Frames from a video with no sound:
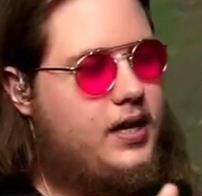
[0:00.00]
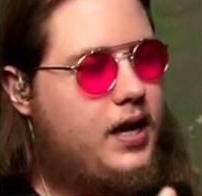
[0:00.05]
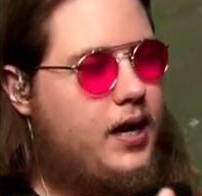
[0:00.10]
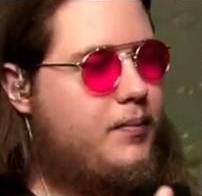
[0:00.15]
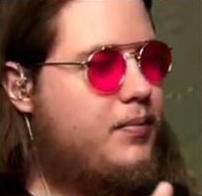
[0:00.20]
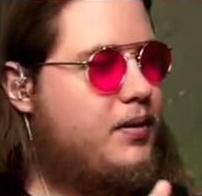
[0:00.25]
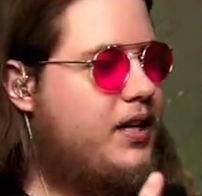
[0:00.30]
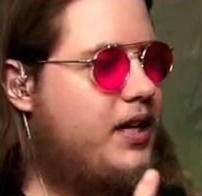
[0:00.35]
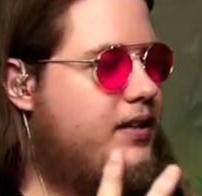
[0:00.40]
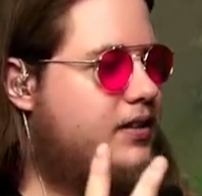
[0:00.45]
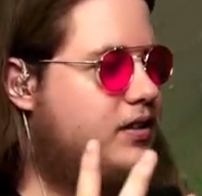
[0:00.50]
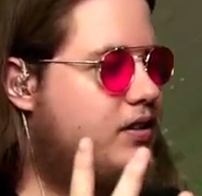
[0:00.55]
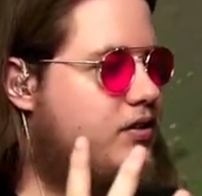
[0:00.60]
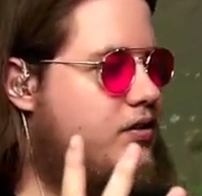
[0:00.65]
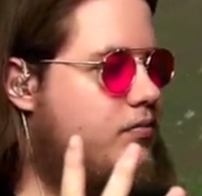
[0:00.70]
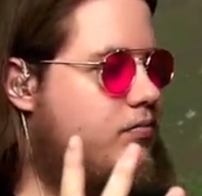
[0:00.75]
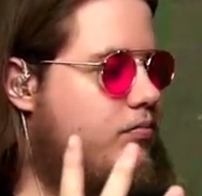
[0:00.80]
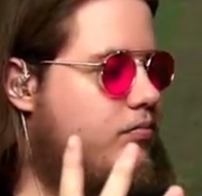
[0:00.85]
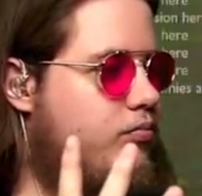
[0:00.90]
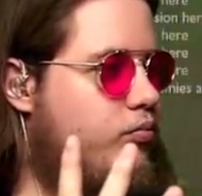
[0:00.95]
I'm playing
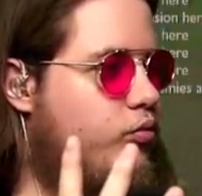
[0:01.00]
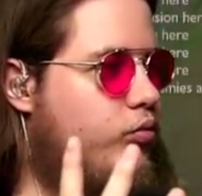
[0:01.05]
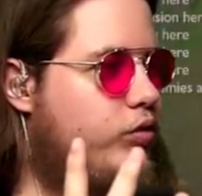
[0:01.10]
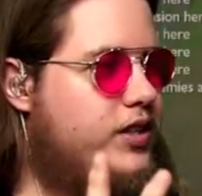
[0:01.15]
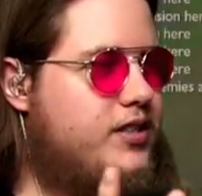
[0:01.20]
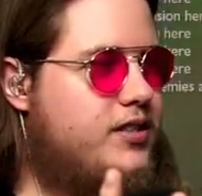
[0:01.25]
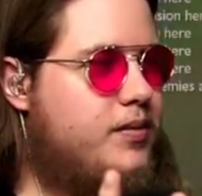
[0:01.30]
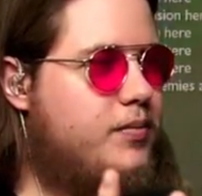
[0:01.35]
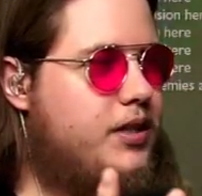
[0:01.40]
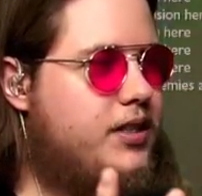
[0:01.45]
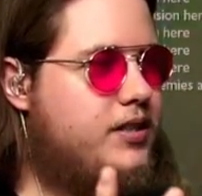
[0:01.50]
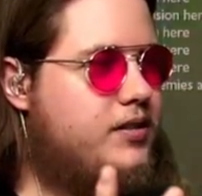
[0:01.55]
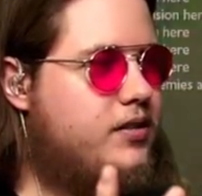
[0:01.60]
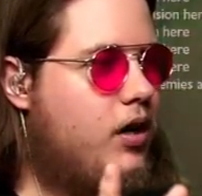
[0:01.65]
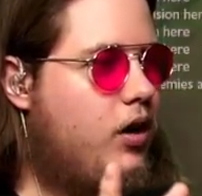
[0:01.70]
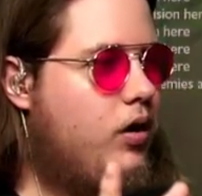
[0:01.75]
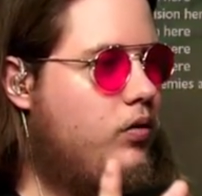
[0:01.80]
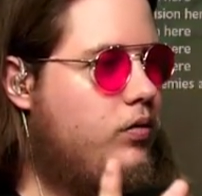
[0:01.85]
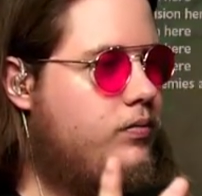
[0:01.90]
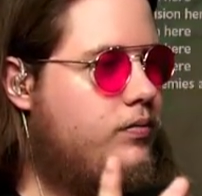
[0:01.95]
this reasonably
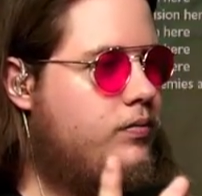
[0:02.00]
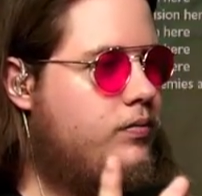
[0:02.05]
slow